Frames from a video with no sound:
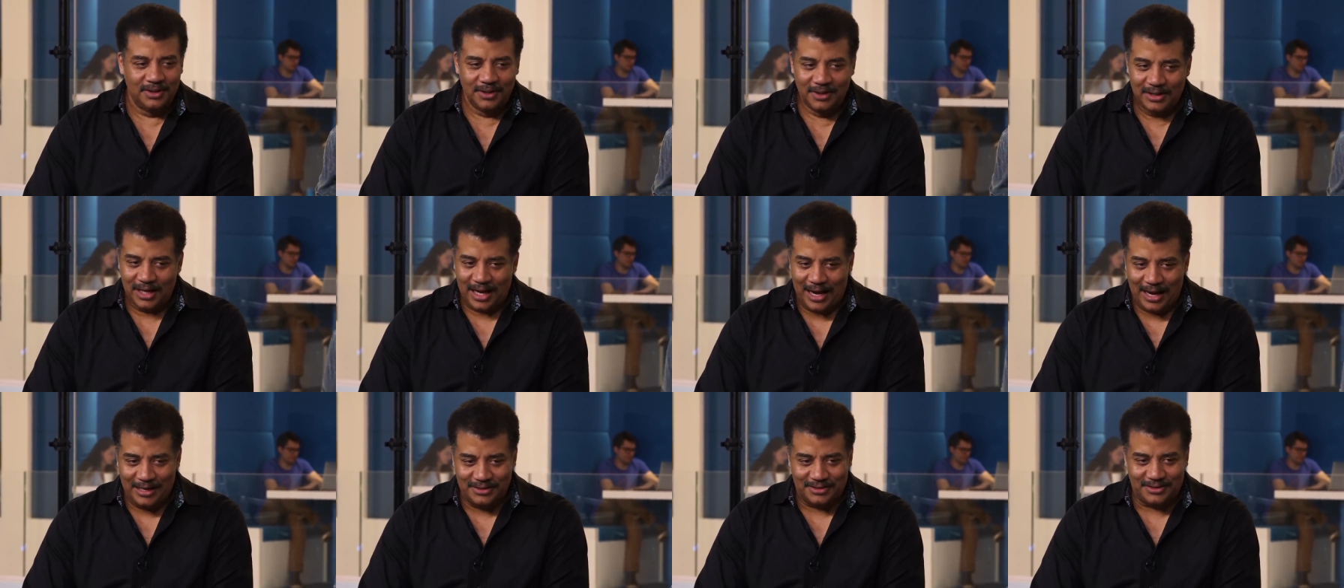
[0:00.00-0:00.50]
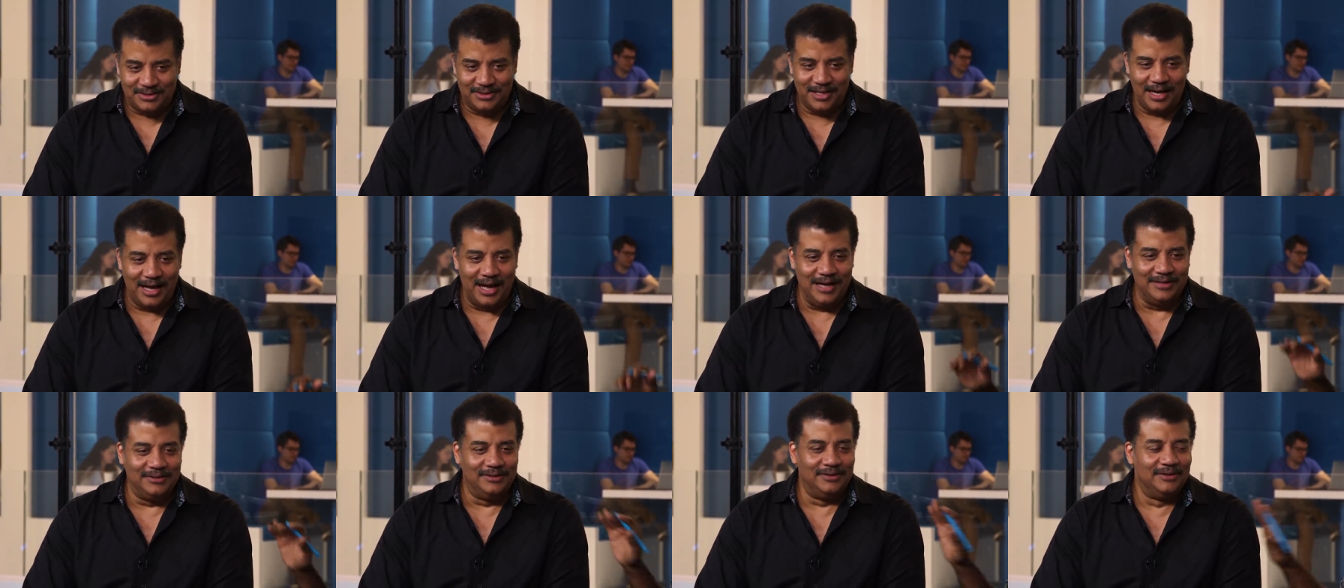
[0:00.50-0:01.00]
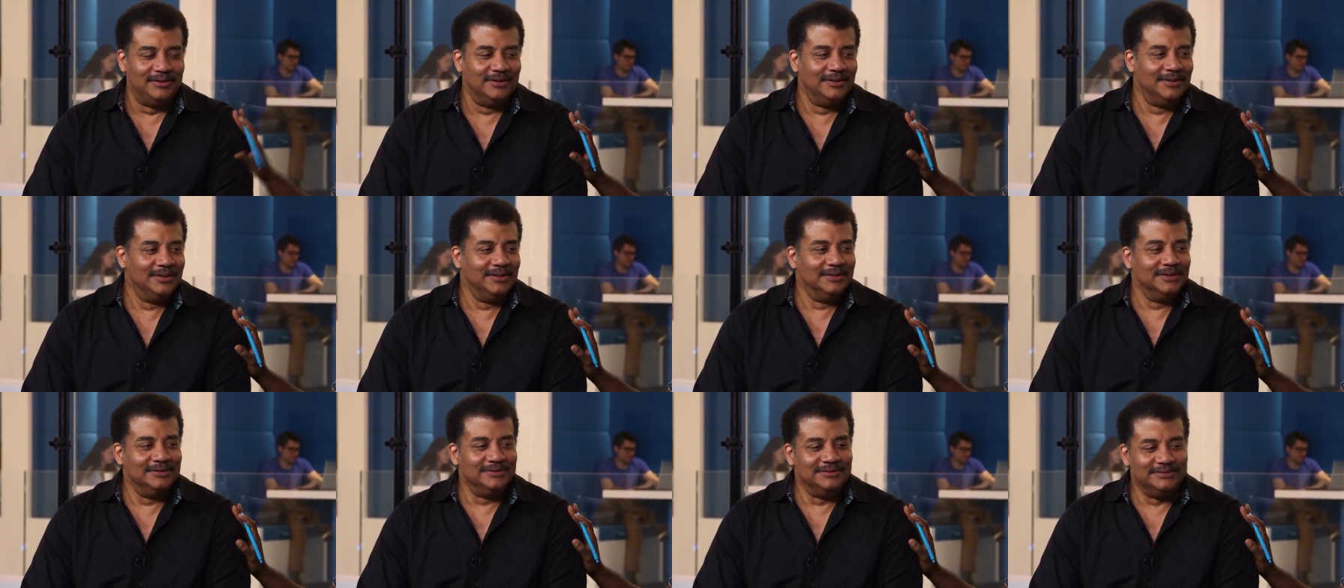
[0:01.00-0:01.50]
Okay, I, I'm going to send you the
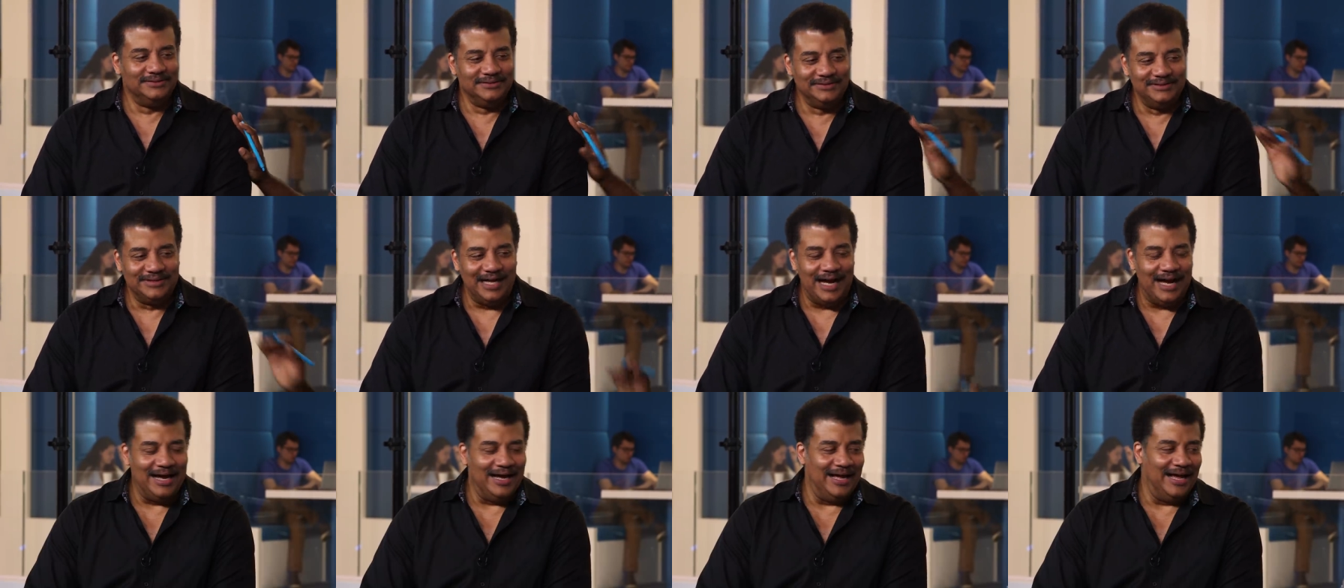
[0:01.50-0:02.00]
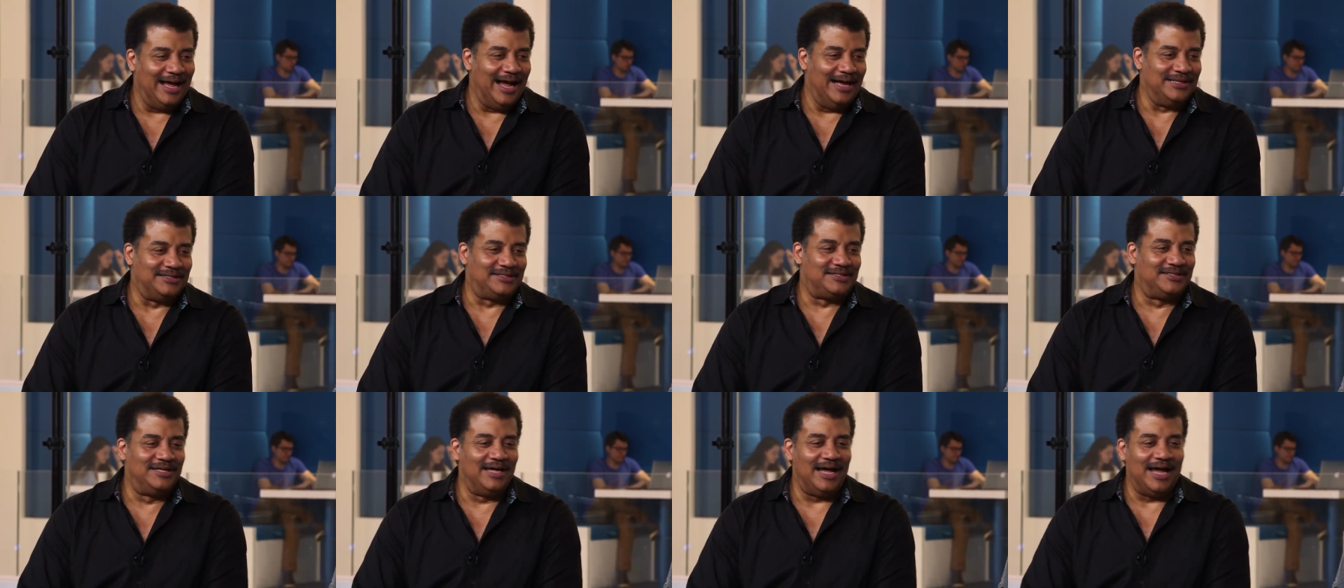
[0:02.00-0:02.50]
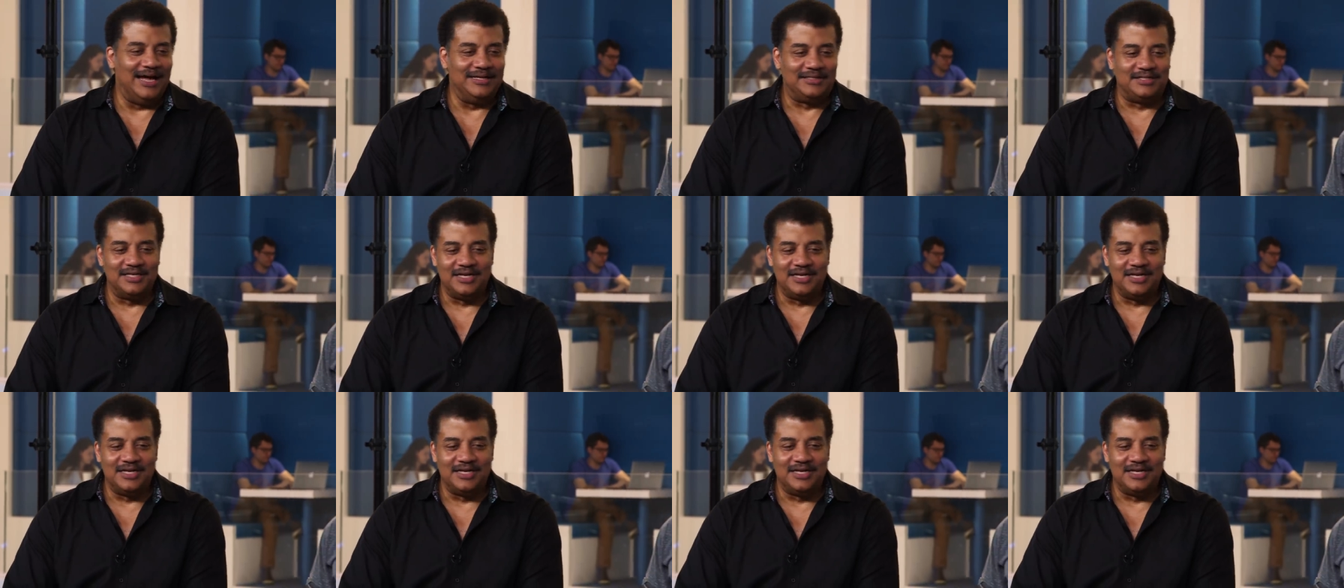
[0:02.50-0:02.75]
clip of this. He's denying it ever happened.